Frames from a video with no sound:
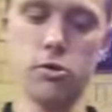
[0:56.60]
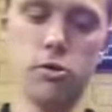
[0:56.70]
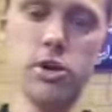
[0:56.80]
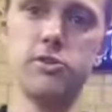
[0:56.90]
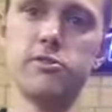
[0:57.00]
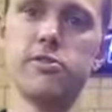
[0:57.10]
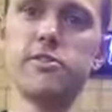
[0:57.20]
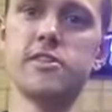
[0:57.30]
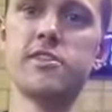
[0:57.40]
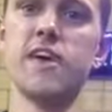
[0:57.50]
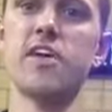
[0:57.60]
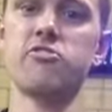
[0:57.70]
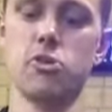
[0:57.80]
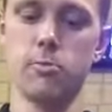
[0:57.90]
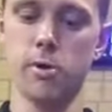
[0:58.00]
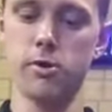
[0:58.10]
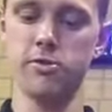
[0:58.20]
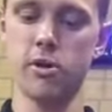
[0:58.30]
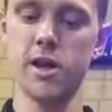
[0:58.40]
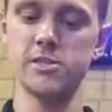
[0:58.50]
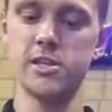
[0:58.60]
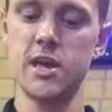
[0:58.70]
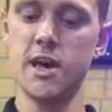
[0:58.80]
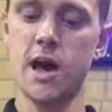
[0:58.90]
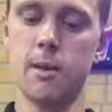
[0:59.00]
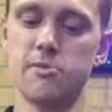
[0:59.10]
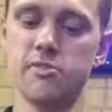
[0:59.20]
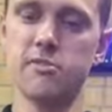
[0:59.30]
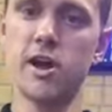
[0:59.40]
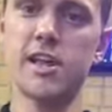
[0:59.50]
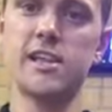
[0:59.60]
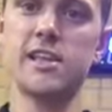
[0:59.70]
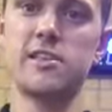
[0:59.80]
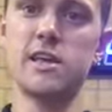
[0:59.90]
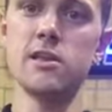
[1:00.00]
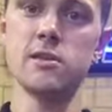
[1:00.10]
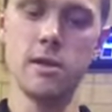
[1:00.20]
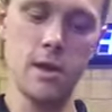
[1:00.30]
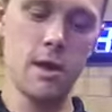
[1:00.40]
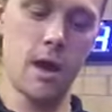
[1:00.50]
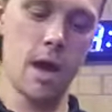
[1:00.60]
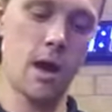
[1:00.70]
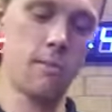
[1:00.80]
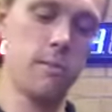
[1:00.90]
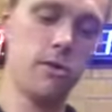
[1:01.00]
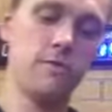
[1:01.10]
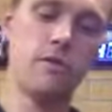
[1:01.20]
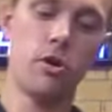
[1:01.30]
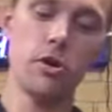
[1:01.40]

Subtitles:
all you do is just attach it on both sides. It just kind of clicks in. You've got